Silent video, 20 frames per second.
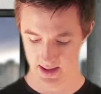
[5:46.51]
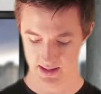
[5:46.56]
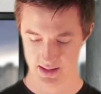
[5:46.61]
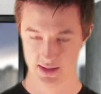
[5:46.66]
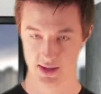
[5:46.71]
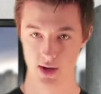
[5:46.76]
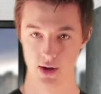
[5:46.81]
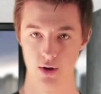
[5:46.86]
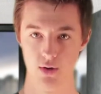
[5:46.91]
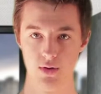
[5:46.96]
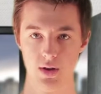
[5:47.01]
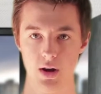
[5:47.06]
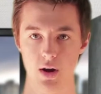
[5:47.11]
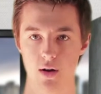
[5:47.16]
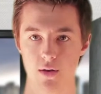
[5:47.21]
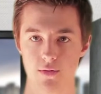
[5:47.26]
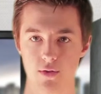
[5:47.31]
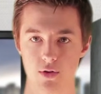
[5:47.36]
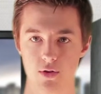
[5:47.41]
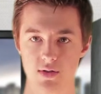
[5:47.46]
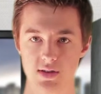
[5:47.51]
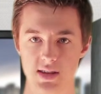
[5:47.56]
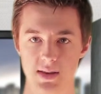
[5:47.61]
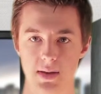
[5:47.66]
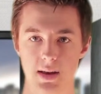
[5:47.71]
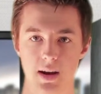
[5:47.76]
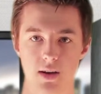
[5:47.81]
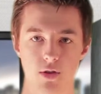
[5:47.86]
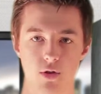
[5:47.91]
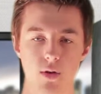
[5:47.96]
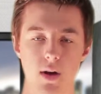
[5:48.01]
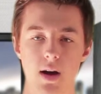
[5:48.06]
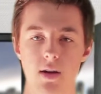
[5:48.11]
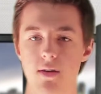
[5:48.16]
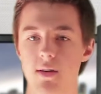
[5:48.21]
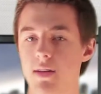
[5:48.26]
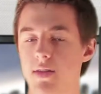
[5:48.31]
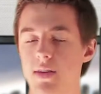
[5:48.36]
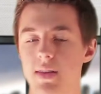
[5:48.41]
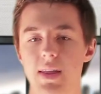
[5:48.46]
So, if you're doing something on the ground
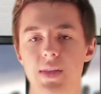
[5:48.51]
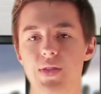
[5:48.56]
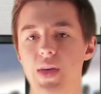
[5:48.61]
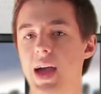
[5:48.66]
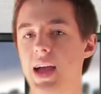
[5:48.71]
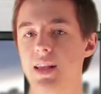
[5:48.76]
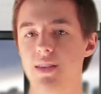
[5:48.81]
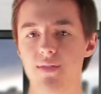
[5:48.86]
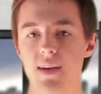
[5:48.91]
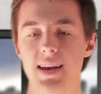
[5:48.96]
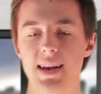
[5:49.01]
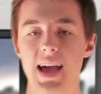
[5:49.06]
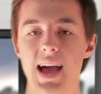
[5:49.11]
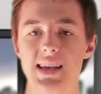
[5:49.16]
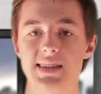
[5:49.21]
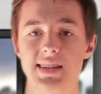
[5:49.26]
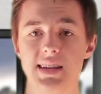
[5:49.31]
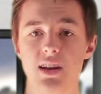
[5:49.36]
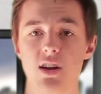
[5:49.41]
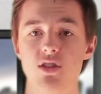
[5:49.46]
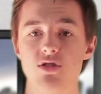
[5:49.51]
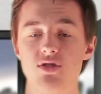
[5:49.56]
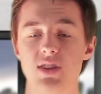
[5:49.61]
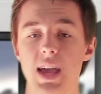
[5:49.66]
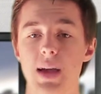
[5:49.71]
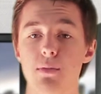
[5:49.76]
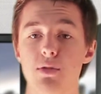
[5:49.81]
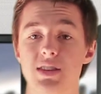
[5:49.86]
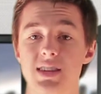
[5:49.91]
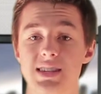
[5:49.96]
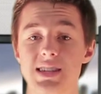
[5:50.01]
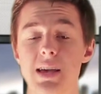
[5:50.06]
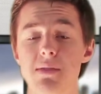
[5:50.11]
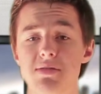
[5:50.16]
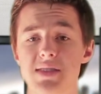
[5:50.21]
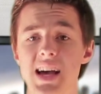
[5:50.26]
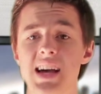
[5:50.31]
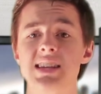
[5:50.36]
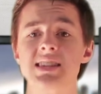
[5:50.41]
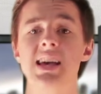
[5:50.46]
or anything like that, it's fantastic. It also came with the same
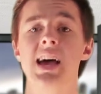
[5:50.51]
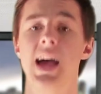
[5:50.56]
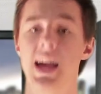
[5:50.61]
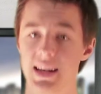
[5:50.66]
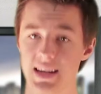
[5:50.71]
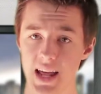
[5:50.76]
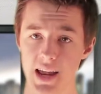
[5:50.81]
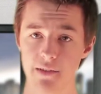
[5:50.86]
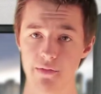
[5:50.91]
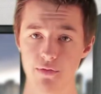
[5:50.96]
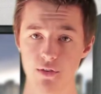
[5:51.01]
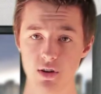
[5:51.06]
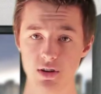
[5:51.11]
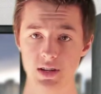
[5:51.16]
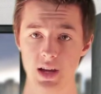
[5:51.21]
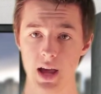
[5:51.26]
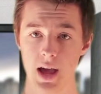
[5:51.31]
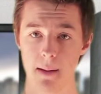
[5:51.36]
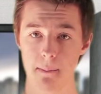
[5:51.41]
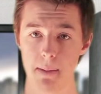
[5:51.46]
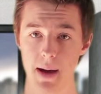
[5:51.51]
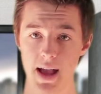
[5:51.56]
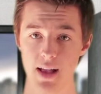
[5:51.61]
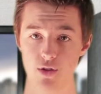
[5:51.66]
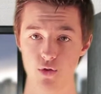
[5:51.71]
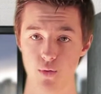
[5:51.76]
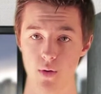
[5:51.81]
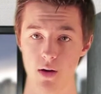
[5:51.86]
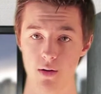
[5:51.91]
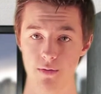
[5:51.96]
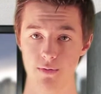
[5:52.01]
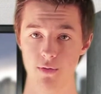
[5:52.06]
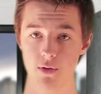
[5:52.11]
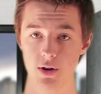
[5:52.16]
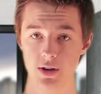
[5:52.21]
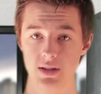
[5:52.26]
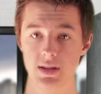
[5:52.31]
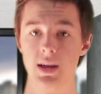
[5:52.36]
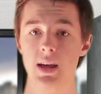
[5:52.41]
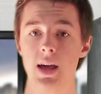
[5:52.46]
size 10-foot by
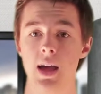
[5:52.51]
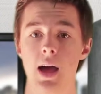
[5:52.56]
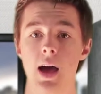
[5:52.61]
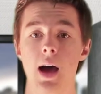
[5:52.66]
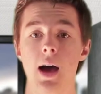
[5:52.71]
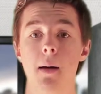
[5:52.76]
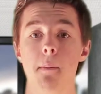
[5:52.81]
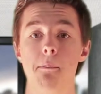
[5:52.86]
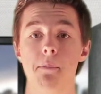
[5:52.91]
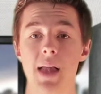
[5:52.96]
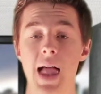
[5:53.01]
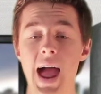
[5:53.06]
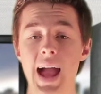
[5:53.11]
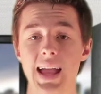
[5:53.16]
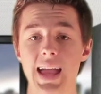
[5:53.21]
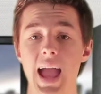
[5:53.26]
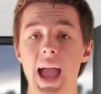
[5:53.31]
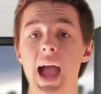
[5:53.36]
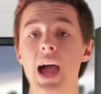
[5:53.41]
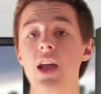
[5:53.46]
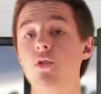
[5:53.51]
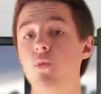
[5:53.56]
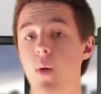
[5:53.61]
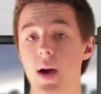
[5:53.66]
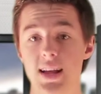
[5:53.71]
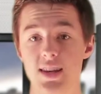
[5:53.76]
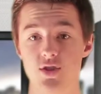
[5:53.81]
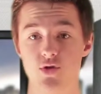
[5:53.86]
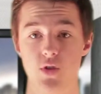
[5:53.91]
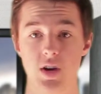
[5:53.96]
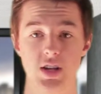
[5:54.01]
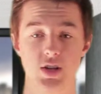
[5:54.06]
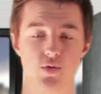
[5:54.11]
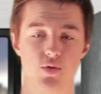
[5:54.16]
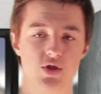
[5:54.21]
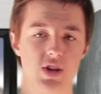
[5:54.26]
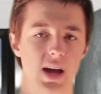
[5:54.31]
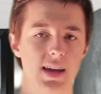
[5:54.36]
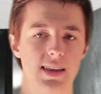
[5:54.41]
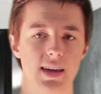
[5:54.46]
12-foot black and white screens,
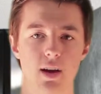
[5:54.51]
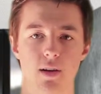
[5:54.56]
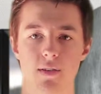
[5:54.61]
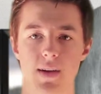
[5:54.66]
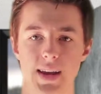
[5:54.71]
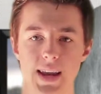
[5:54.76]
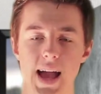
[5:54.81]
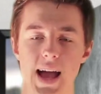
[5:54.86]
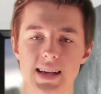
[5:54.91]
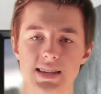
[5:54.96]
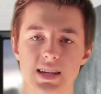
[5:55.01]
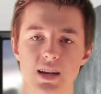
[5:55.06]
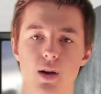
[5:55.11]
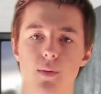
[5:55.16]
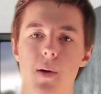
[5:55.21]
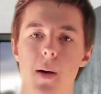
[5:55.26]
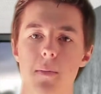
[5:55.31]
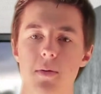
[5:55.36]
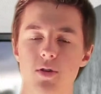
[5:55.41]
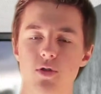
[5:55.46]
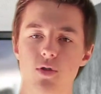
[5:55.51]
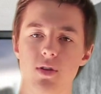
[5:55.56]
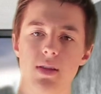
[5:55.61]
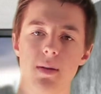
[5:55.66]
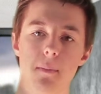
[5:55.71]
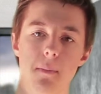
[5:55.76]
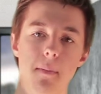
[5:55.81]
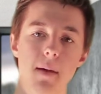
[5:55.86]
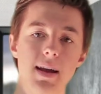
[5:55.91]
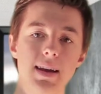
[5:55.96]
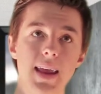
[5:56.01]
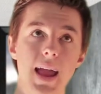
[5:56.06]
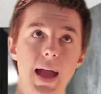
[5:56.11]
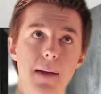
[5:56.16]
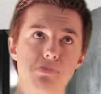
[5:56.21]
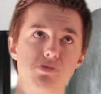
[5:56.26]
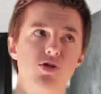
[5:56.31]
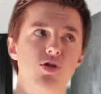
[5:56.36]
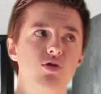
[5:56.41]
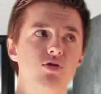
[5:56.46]
which I think are fantastic. I'll probably be doing the Monday
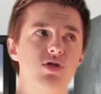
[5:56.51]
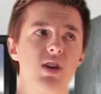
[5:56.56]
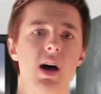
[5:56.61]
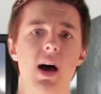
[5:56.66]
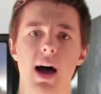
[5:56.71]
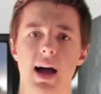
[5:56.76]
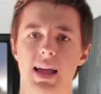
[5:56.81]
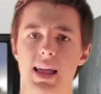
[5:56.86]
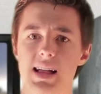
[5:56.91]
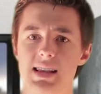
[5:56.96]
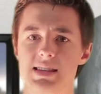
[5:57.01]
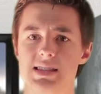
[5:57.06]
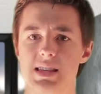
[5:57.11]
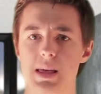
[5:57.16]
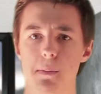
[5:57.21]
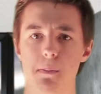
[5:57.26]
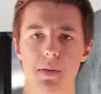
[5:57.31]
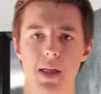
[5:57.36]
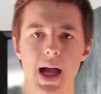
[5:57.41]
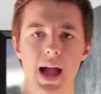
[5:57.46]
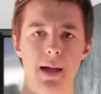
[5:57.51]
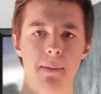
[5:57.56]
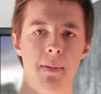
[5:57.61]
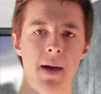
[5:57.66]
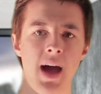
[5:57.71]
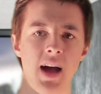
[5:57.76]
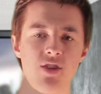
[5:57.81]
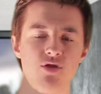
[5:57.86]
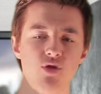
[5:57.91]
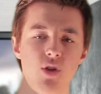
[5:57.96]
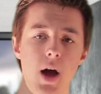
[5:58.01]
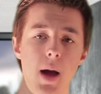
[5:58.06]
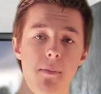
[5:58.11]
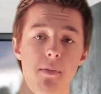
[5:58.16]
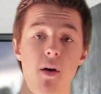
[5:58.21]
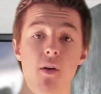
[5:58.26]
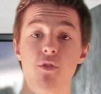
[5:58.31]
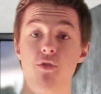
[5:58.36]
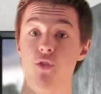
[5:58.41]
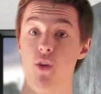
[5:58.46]
episodes against the black
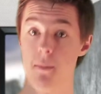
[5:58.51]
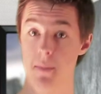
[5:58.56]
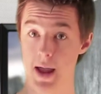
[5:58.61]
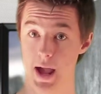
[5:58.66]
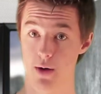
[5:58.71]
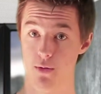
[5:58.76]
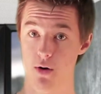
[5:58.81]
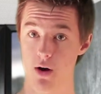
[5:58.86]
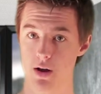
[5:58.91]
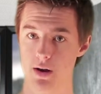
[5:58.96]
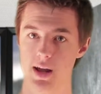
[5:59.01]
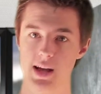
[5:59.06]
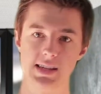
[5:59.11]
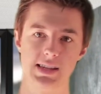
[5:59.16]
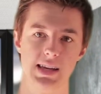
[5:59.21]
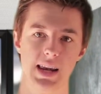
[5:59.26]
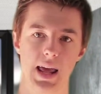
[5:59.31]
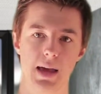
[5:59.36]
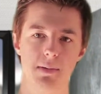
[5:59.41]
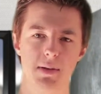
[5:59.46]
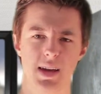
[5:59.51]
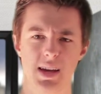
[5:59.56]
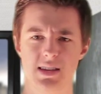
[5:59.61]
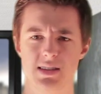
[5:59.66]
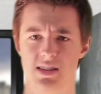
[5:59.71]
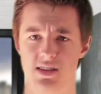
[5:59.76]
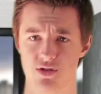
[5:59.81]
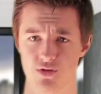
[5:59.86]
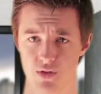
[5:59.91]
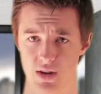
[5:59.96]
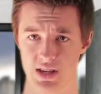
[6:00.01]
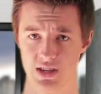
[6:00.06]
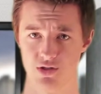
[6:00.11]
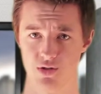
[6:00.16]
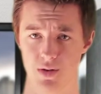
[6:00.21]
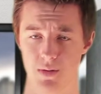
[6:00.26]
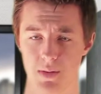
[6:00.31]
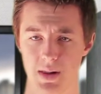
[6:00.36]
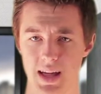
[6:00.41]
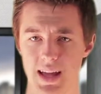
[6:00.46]
backdrop from now on, not today because it's green
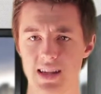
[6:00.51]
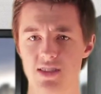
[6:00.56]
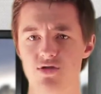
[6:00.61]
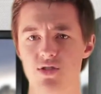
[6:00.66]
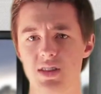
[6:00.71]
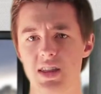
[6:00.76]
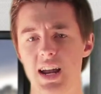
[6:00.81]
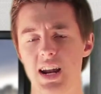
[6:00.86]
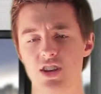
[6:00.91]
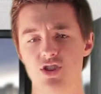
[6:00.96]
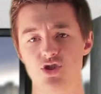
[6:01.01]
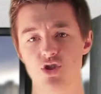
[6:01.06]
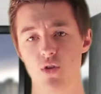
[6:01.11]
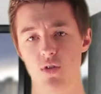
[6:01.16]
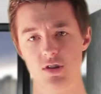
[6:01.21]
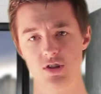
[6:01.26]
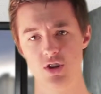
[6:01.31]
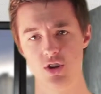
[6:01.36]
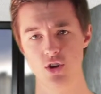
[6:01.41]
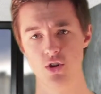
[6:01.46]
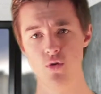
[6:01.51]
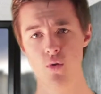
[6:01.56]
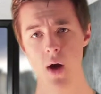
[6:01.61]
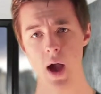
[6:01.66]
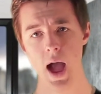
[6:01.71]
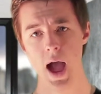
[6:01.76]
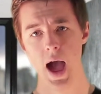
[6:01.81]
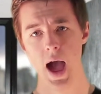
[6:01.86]
screen related, so I thought I'd show it to you.